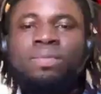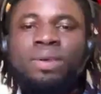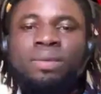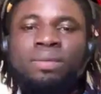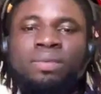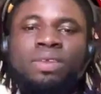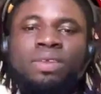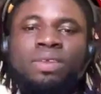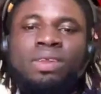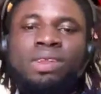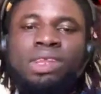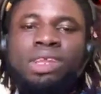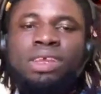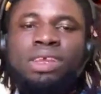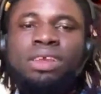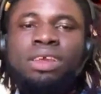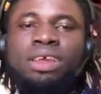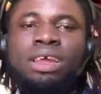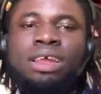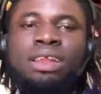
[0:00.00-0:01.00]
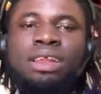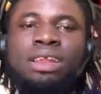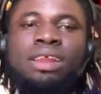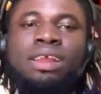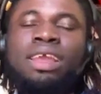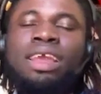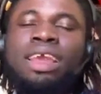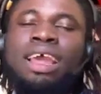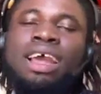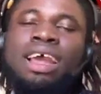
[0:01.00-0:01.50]
Absolutely. And
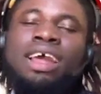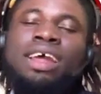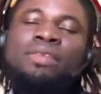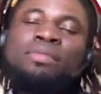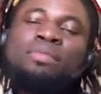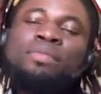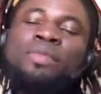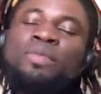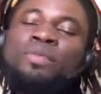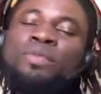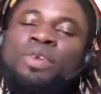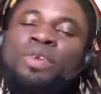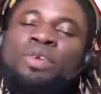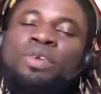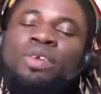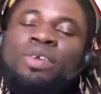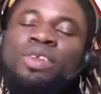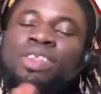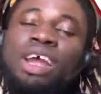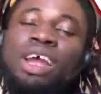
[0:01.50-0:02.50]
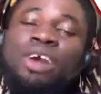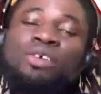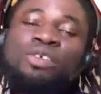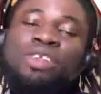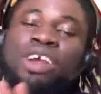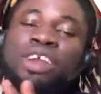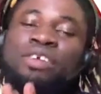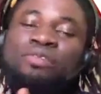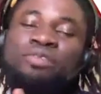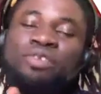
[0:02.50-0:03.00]
now
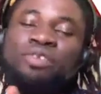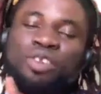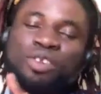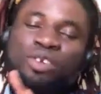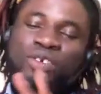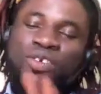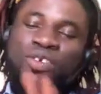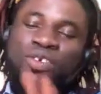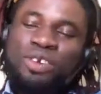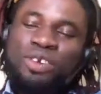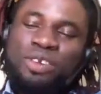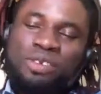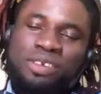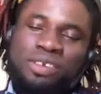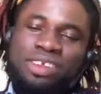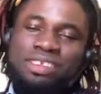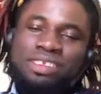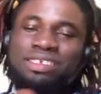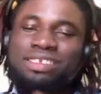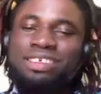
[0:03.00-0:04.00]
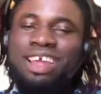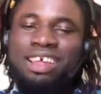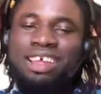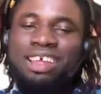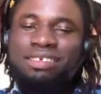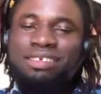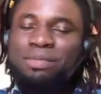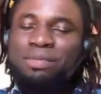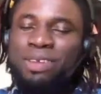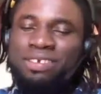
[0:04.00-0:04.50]
that you even touched on data
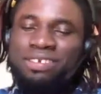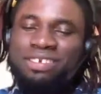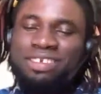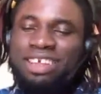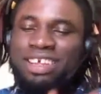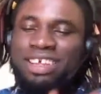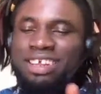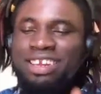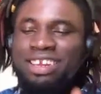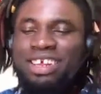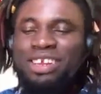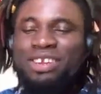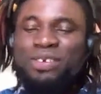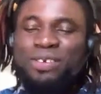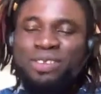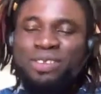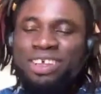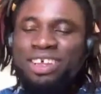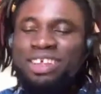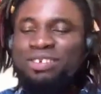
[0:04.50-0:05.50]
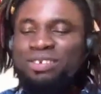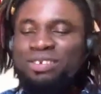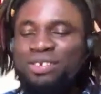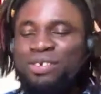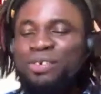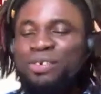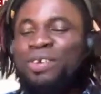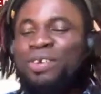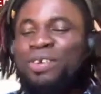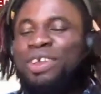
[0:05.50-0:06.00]
science, machine learning, and all that,
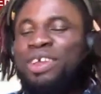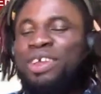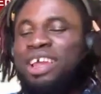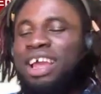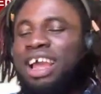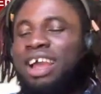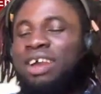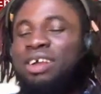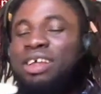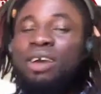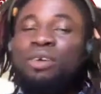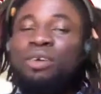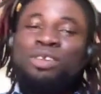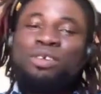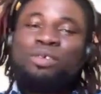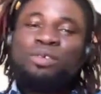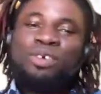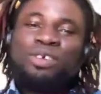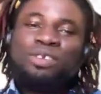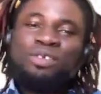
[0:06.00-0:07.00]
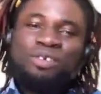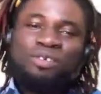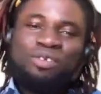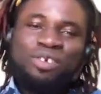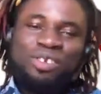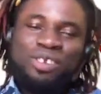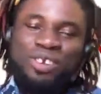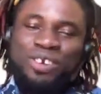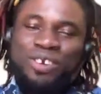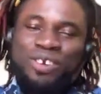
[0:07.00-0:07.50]
I wouldn't want to
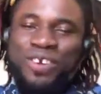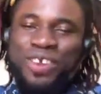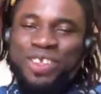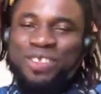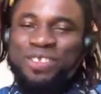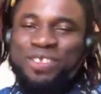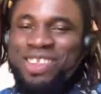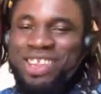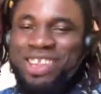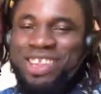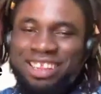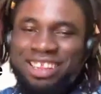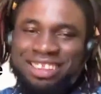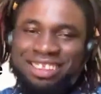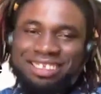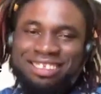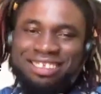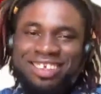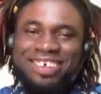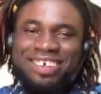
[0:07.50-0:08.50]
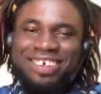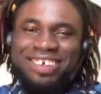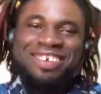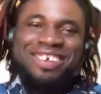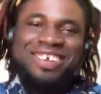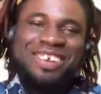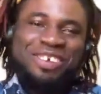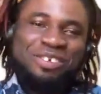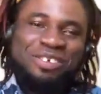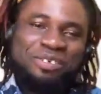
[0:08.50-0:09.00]
even go into that
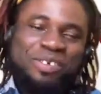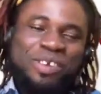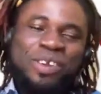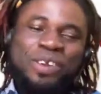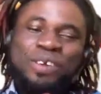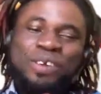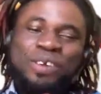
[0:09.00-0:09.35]
discussion of